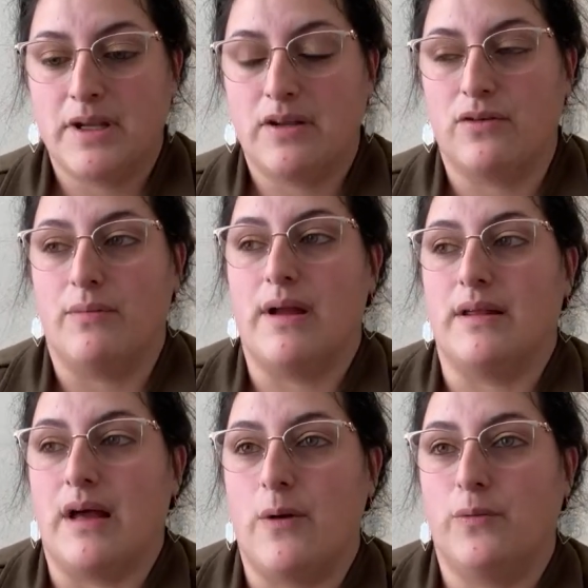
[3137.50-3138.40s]
So my,
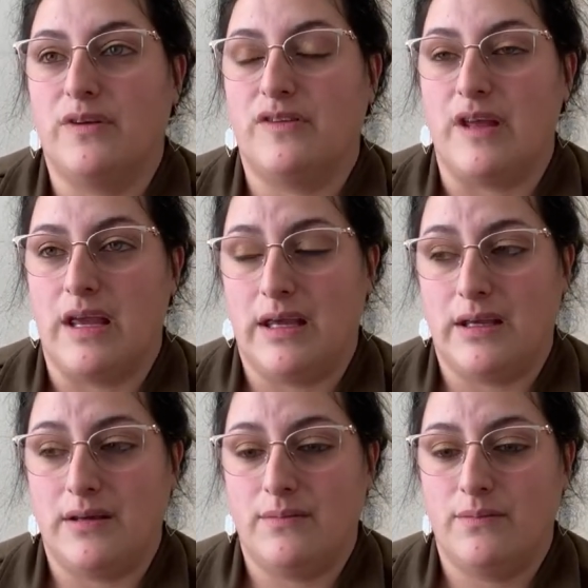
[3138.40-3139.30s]
I would
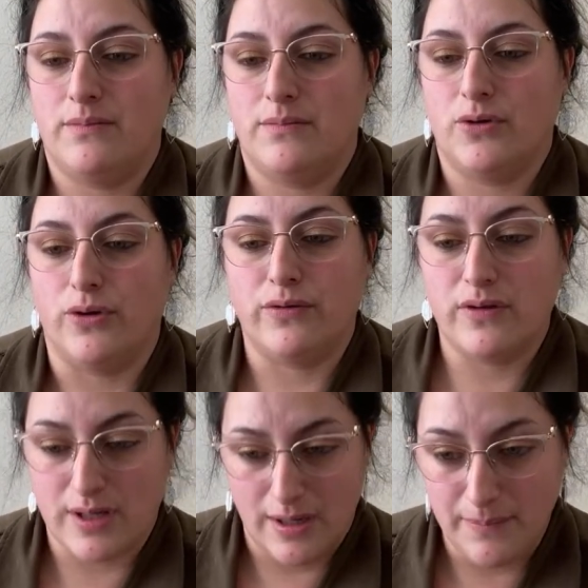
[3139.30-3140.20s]
say go through
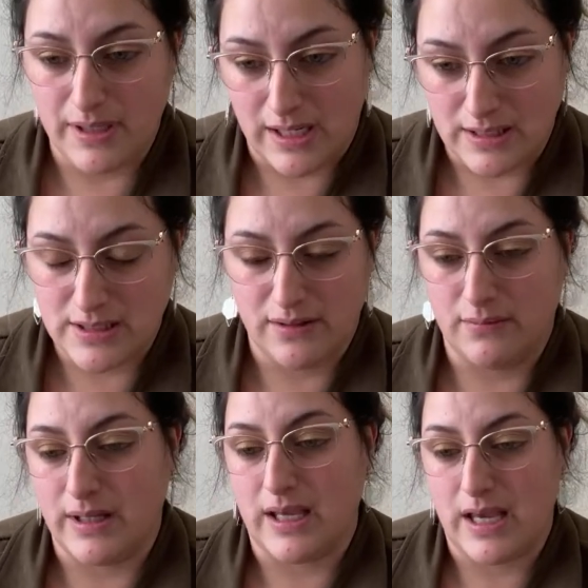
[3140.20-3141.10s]
the company and tell them like,